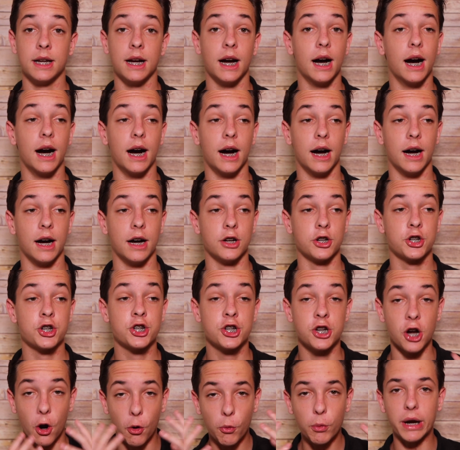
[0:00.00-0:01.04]

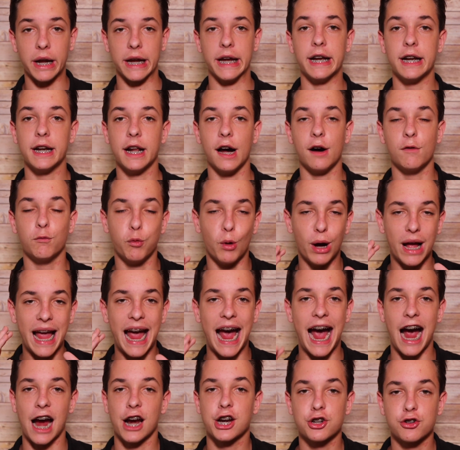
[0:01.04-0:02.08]
showing of what
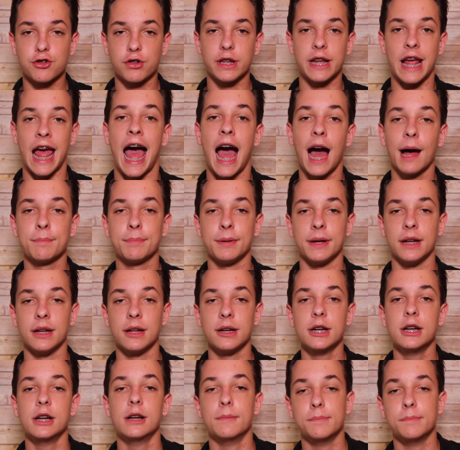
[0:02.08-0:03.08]
actually happened